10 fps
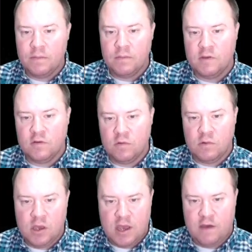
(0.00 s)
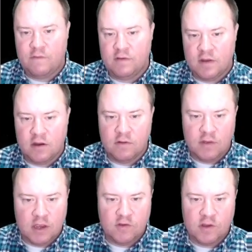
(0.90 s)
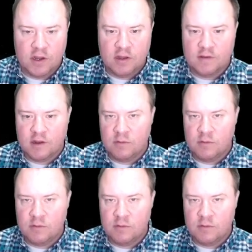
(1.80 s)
So half a standard deviation is